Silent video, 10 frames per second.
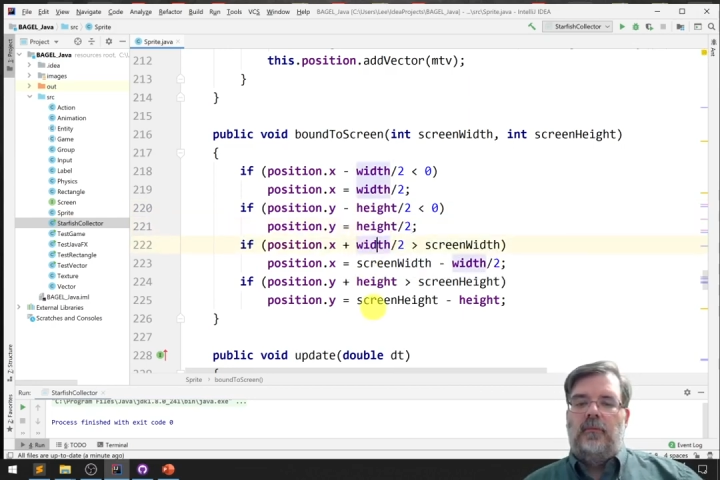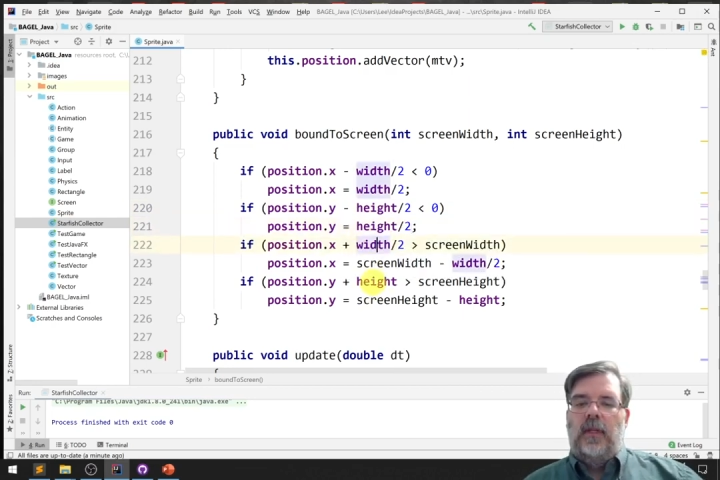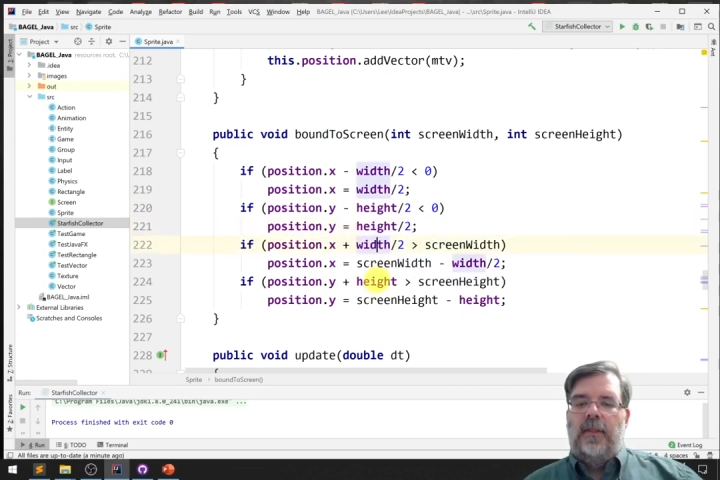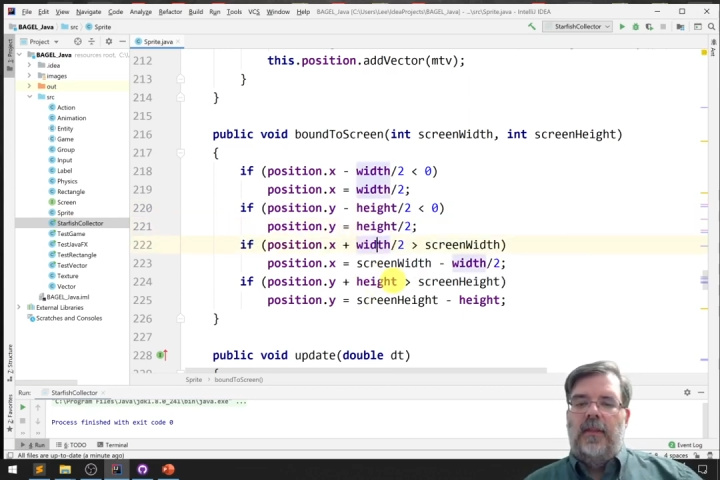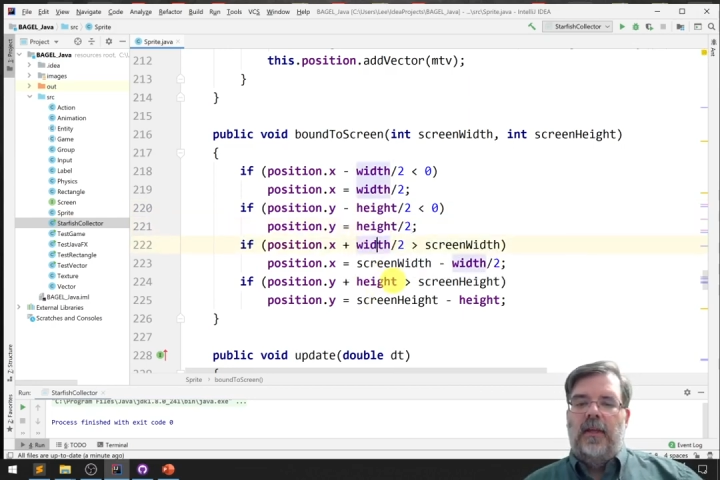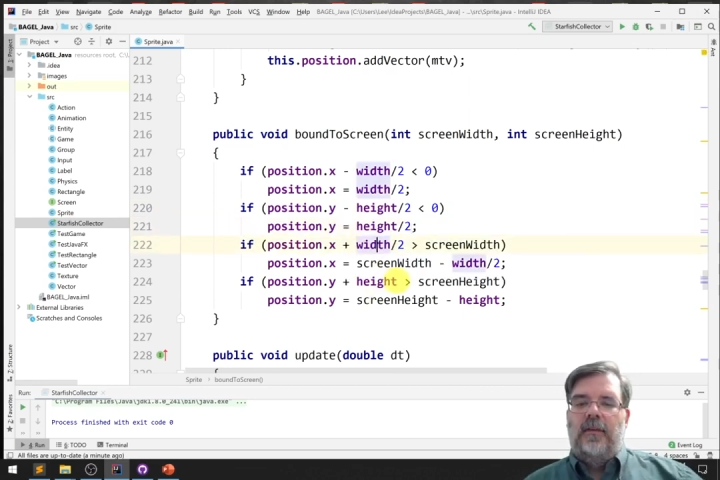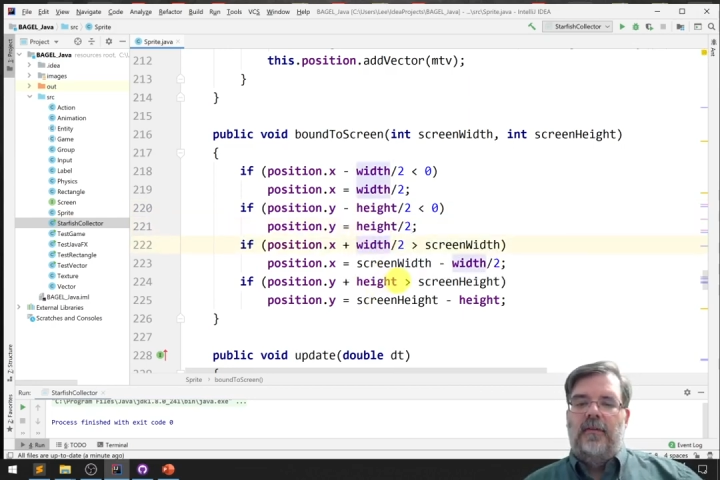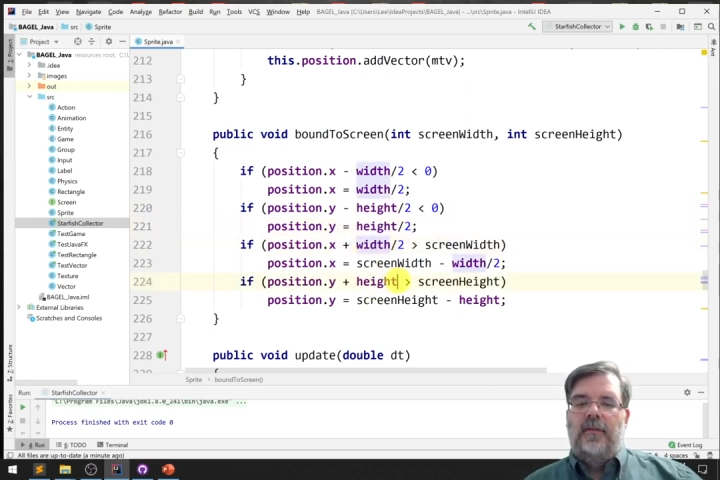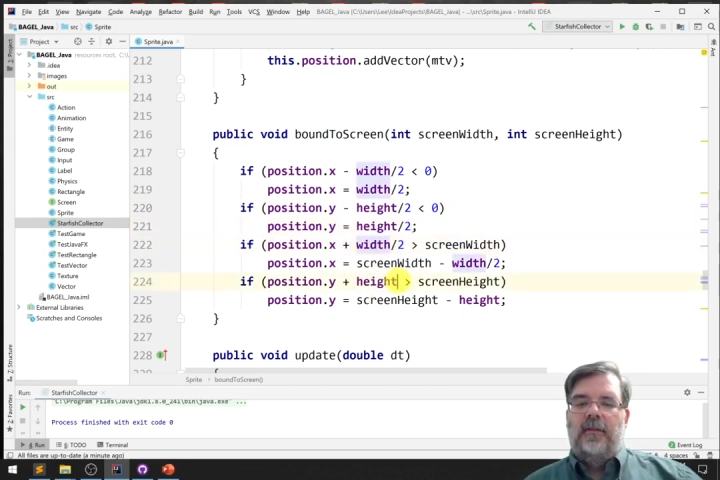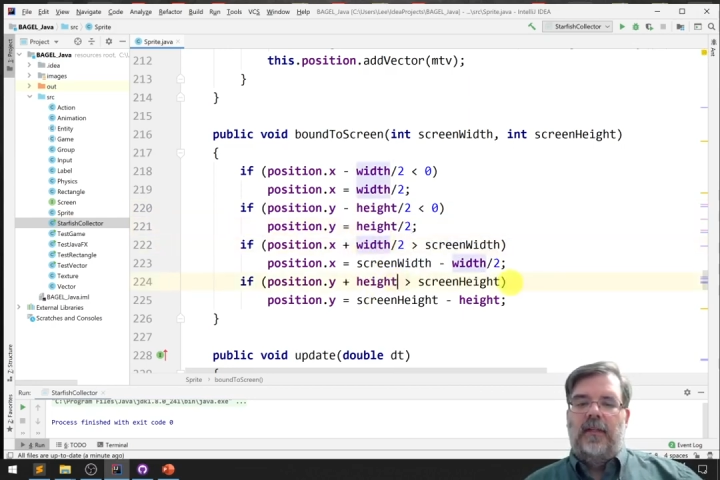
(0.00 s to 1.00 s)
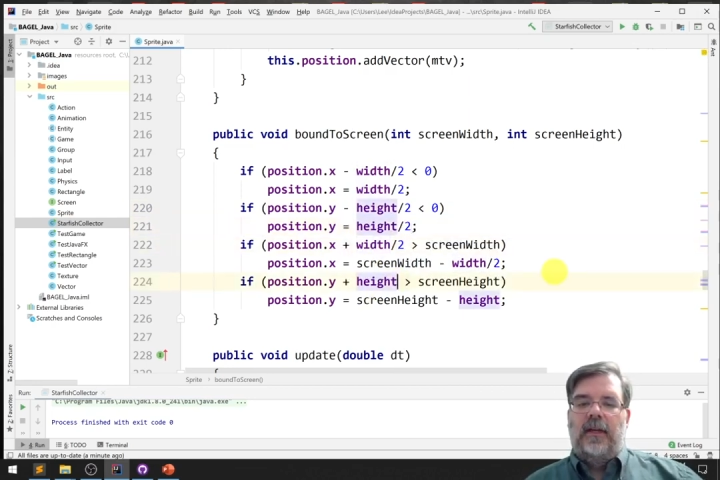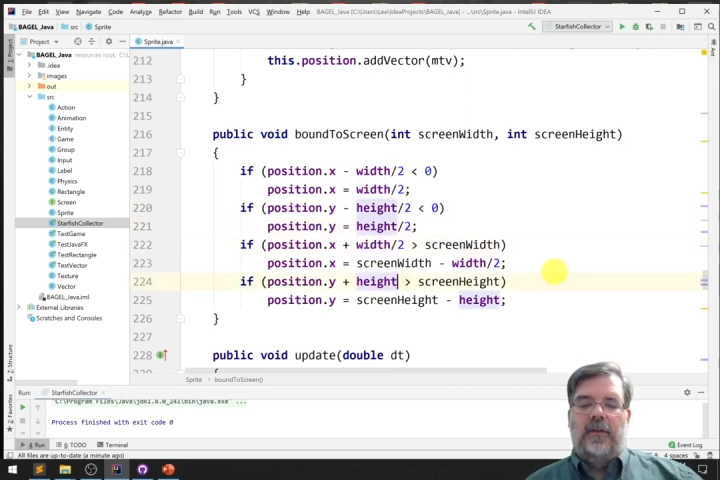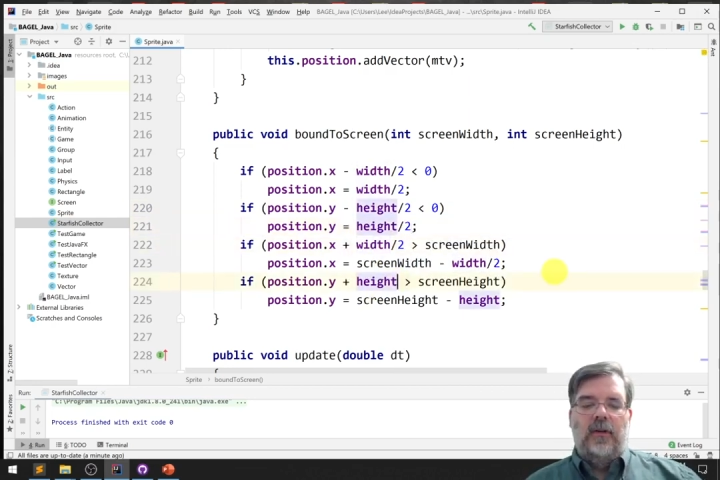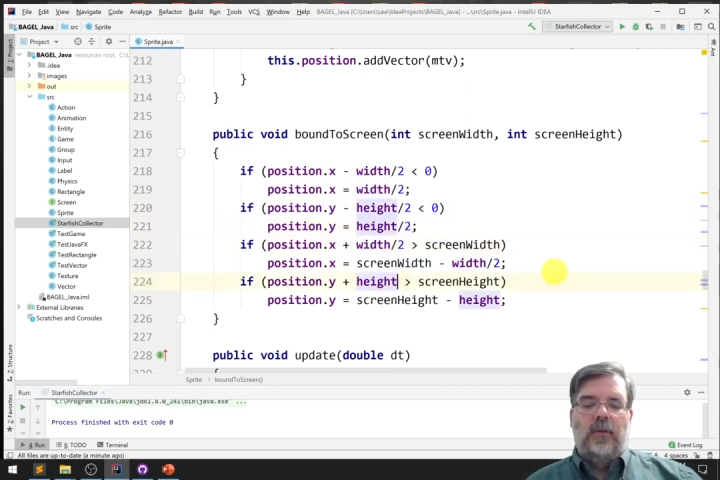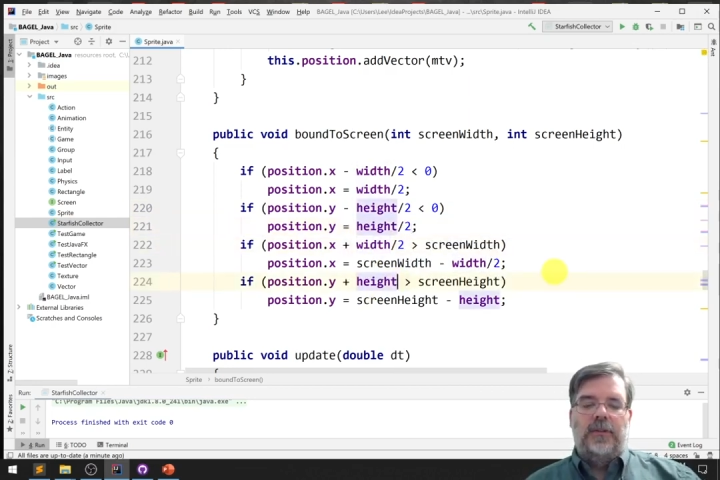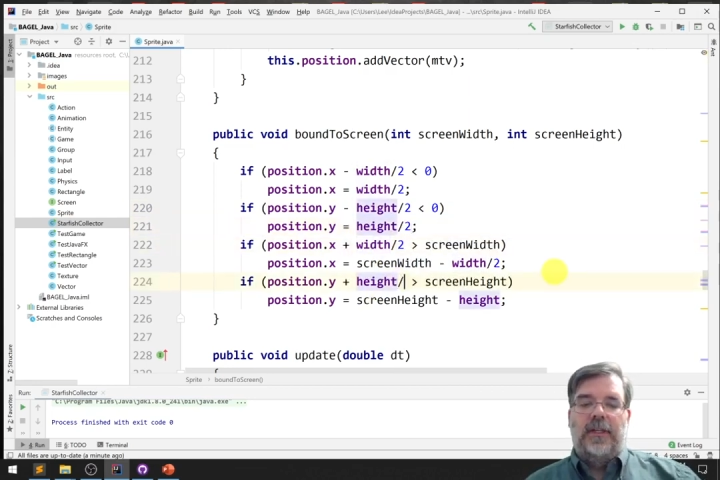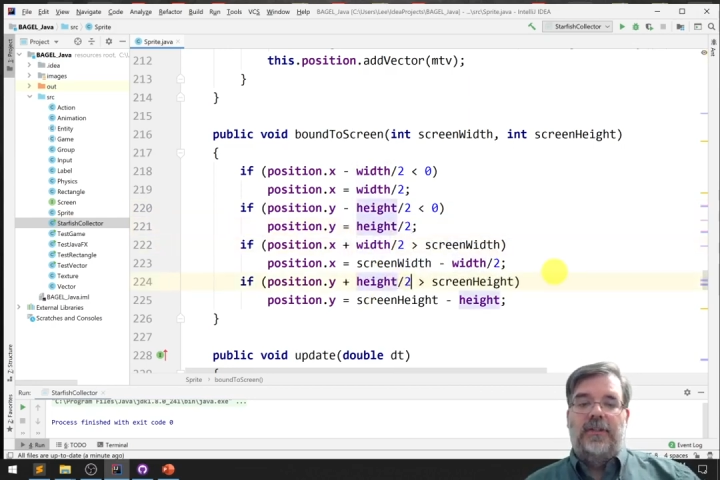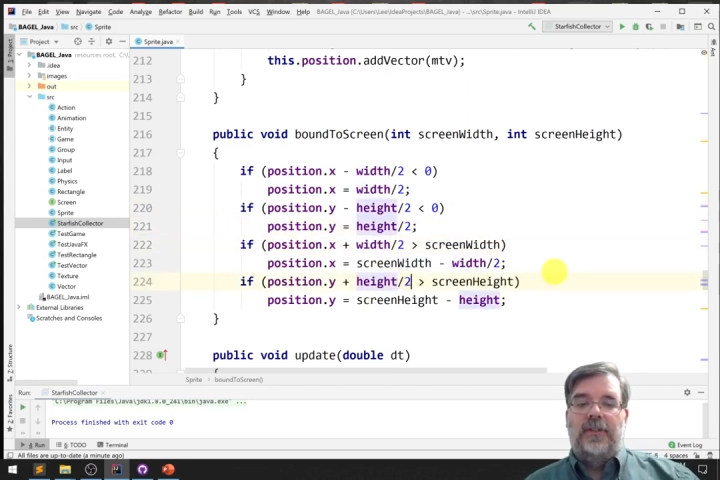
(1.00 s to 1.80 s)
And then down here, we'll change